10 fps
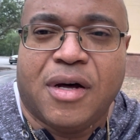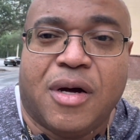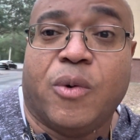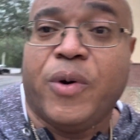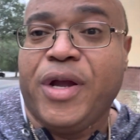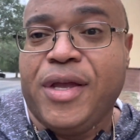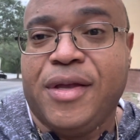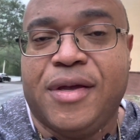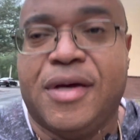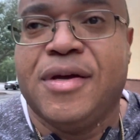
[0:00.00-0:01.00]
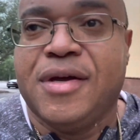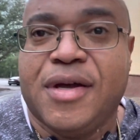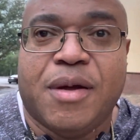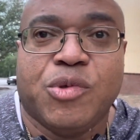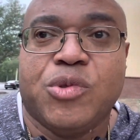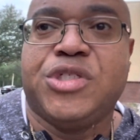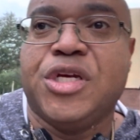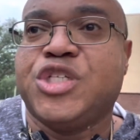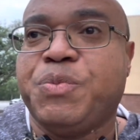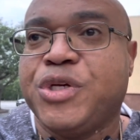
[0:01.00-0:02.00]
All right, I'm gonna
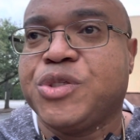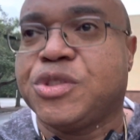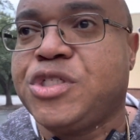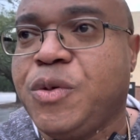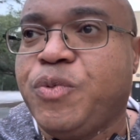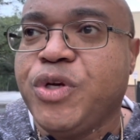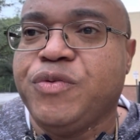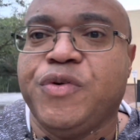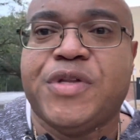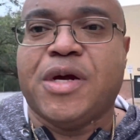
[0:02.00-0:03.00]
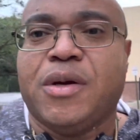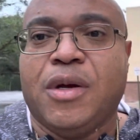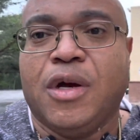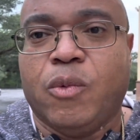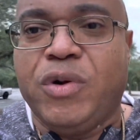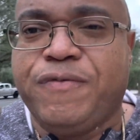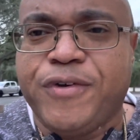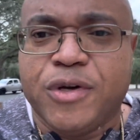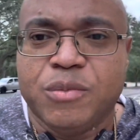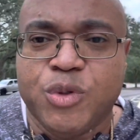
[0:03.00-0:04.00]
see a special sneak preview of that
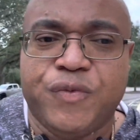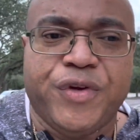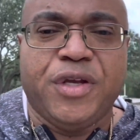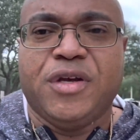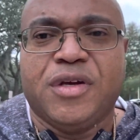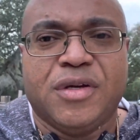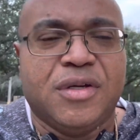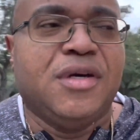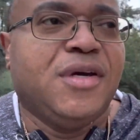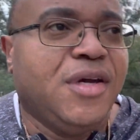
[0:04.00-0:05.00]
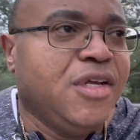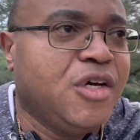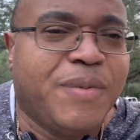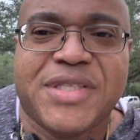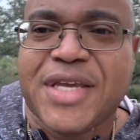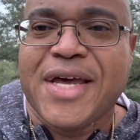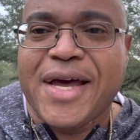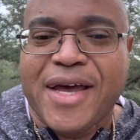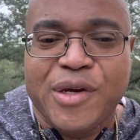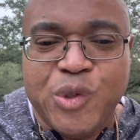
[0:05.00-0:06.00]
Renfield movie. You know about the
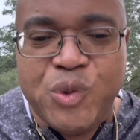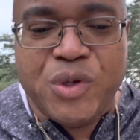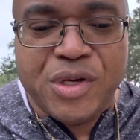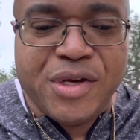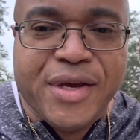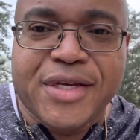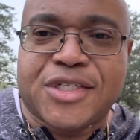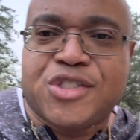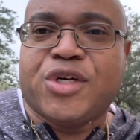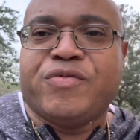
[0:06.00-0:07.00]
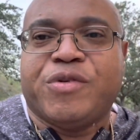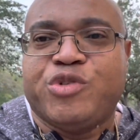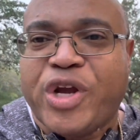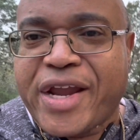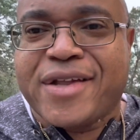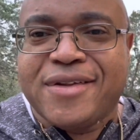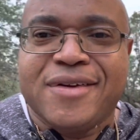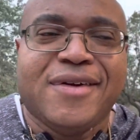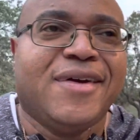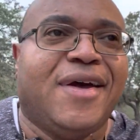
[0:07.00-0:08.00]
guy who is a servant of
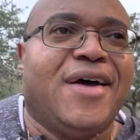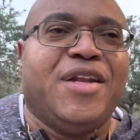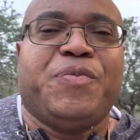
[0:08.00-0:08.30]
Dracula and